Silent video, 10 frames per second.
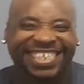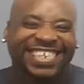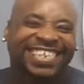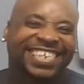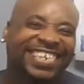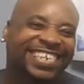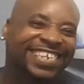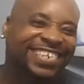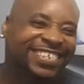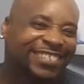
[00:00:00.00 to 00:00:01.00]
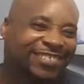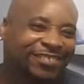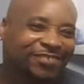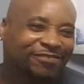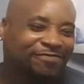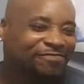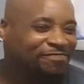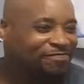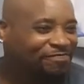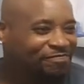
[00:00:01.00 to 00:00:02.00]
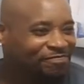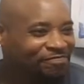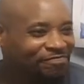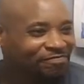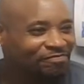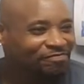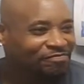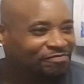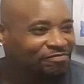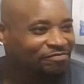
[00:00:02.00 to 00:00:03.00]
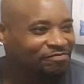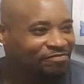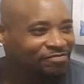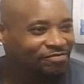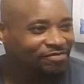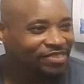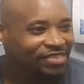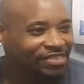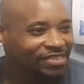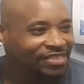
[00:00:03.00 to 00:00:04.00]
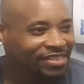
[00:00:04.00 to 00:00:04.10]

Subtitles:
This person isn't speaking.